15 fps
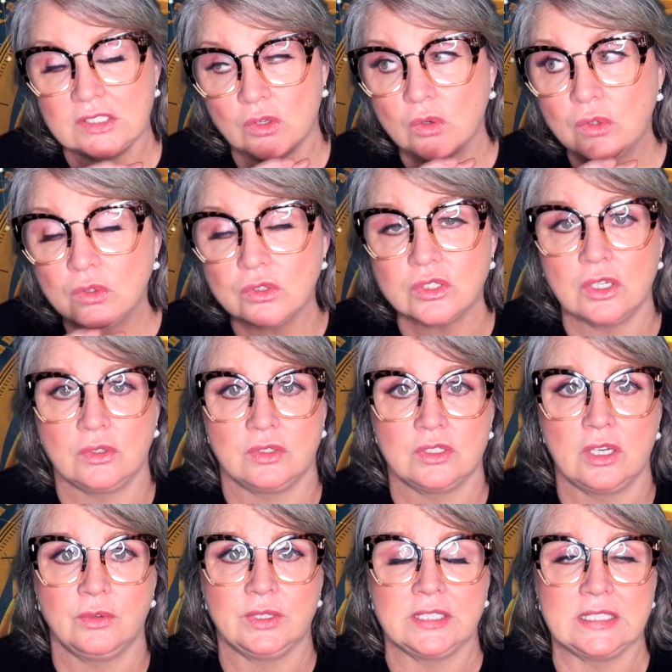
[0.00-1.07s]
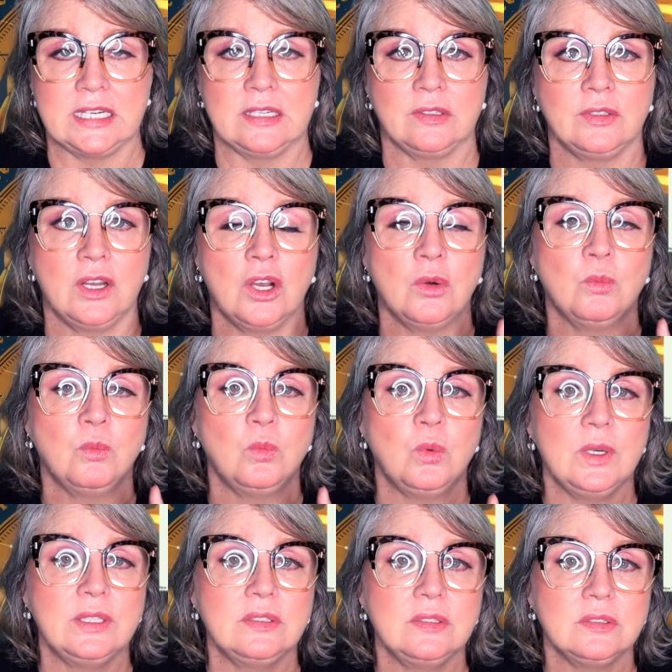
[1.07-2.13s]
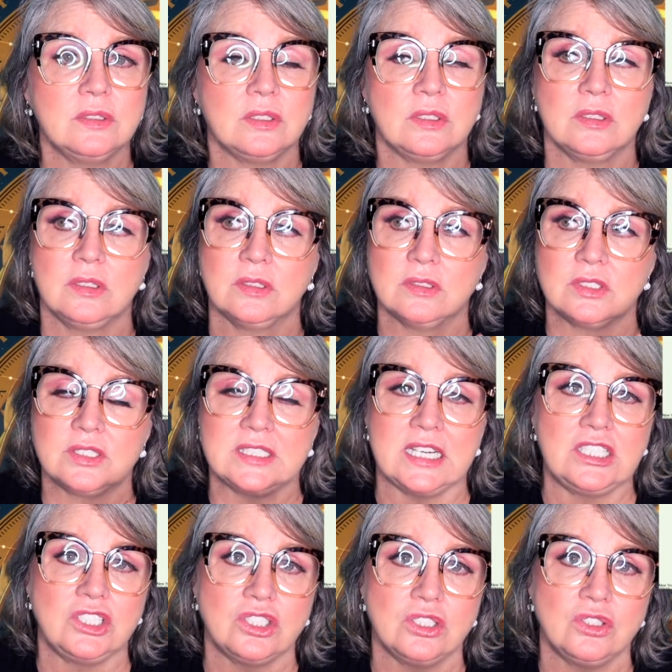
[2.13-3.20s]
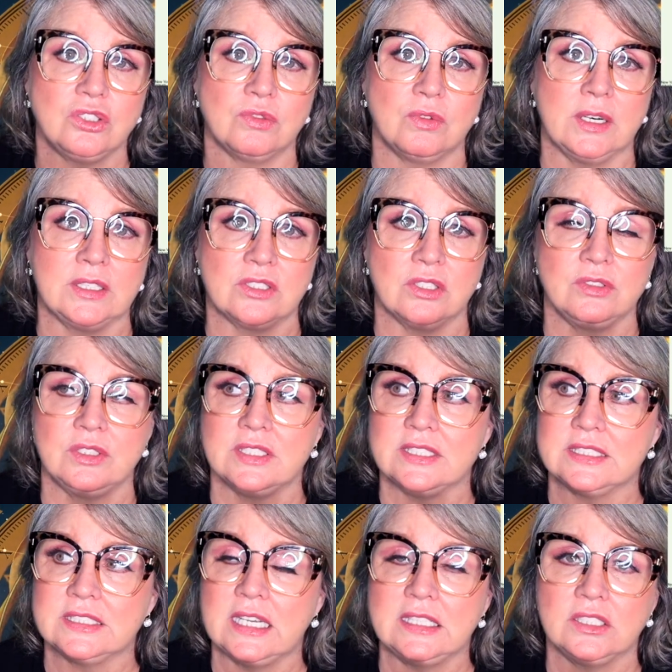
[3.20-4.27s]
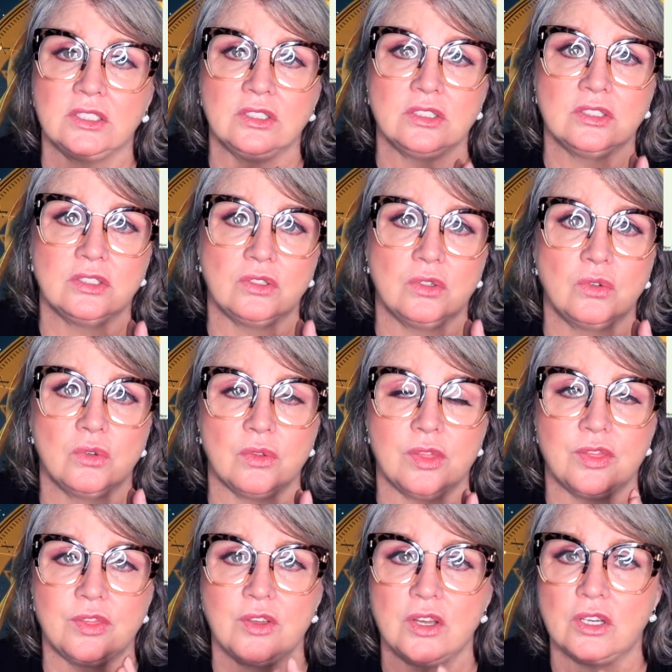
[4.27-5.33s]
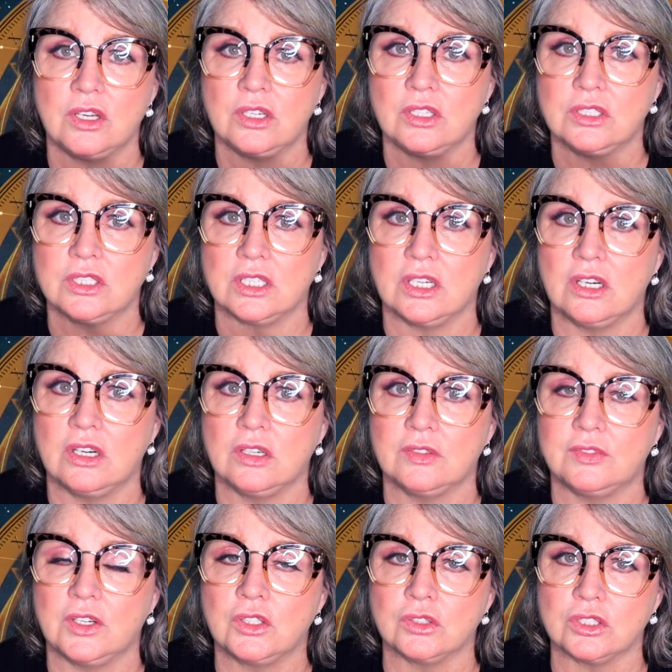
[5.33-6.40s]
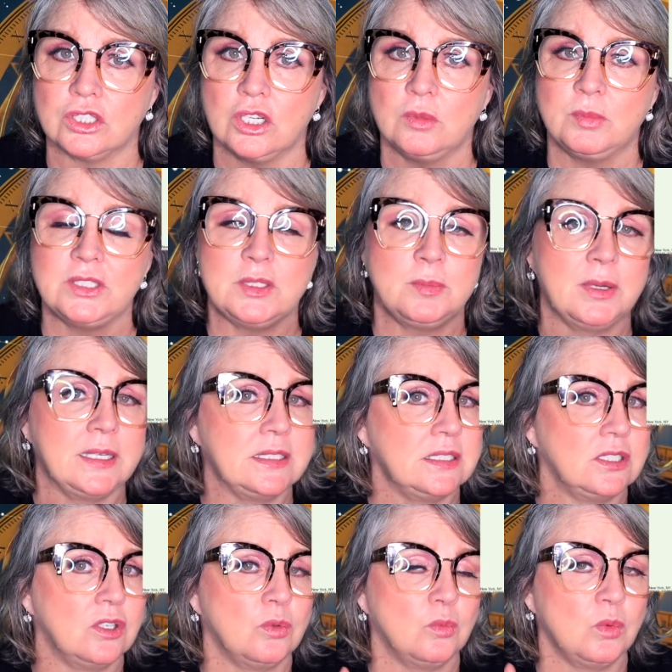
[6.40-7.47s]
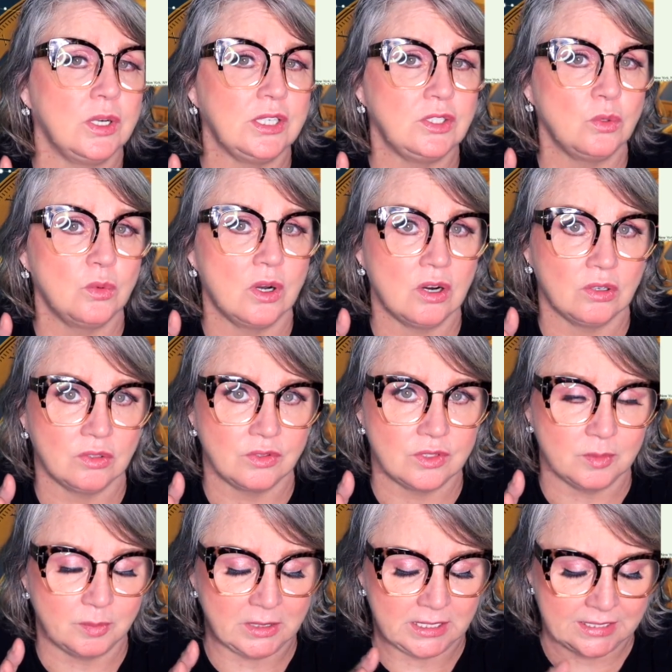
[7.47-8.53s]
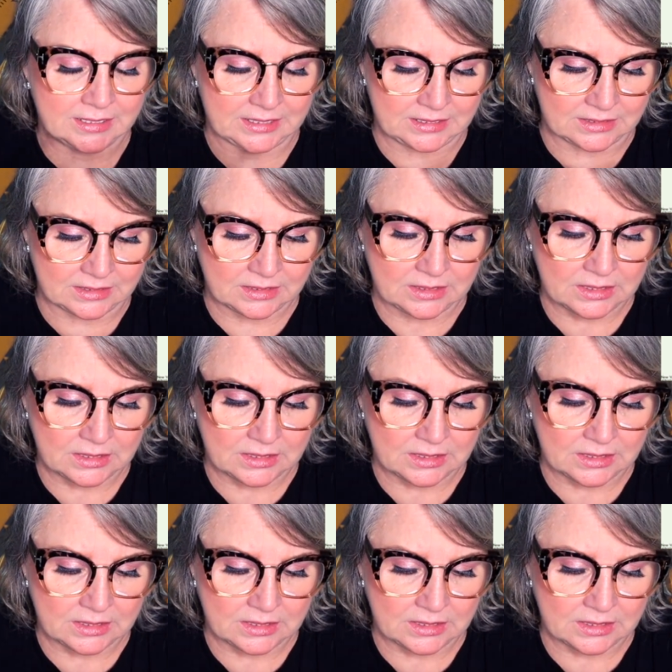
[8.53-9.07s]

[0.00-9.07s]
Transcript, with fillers: also slowing down and will station direct on the 2nd or 3rd of October, depending on where you are on the planet.